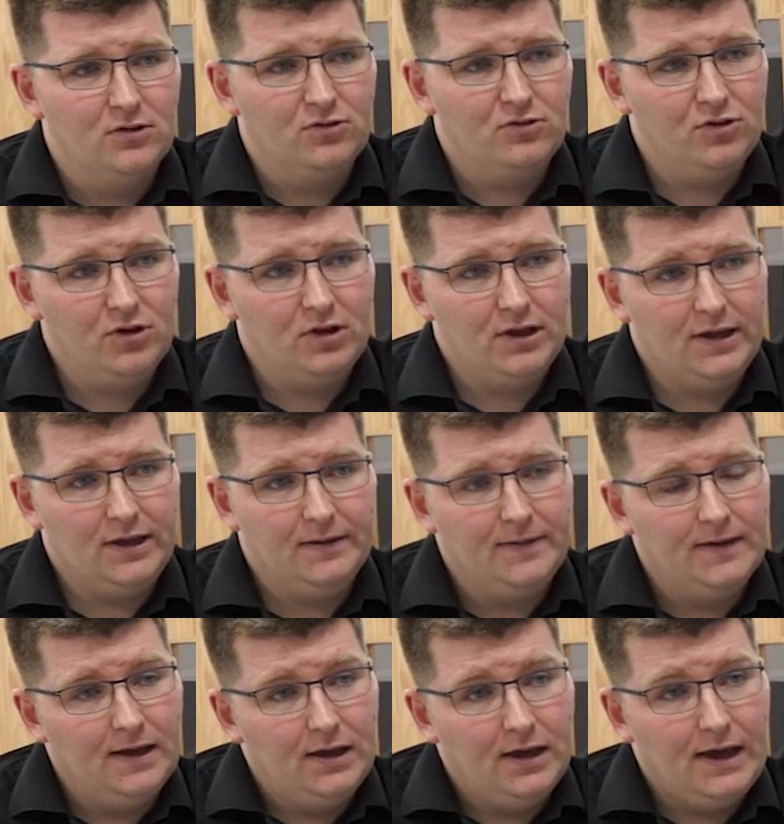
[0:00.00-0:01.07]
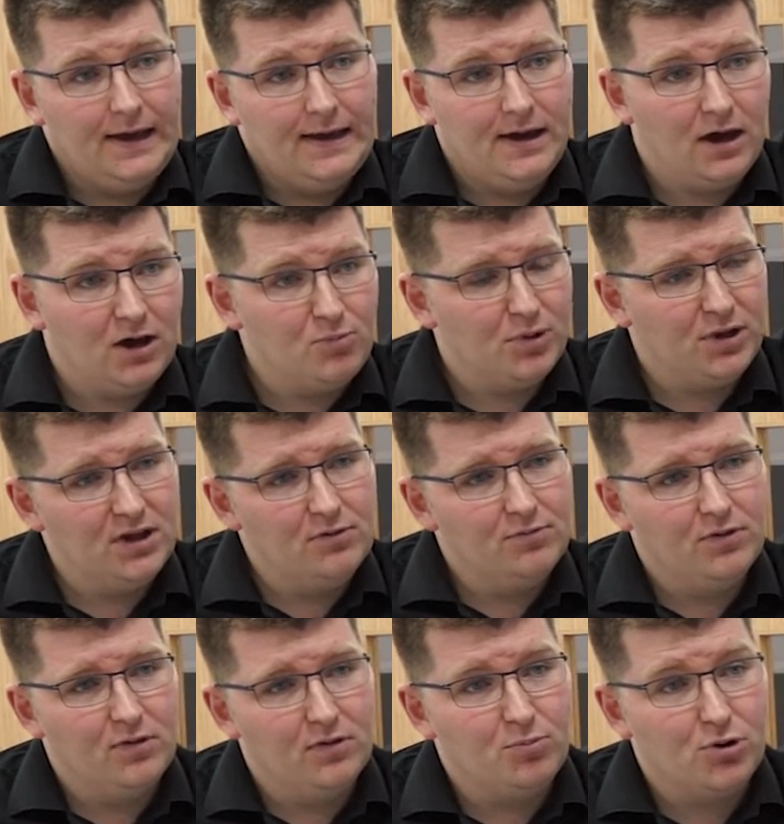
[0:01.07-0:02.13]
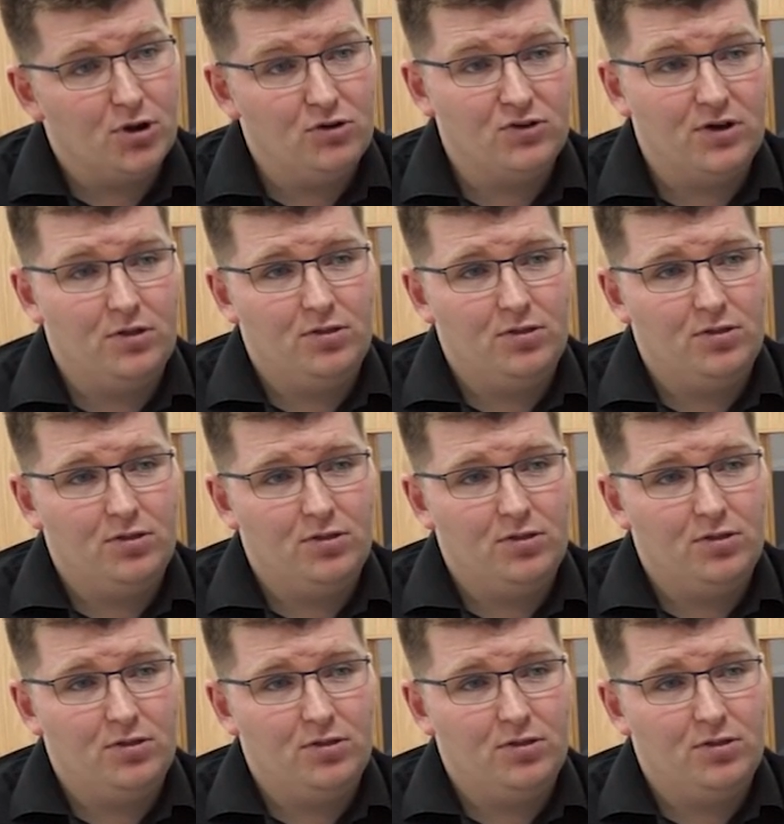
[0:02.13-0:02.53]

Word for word: Certainly. I believe that the ProJet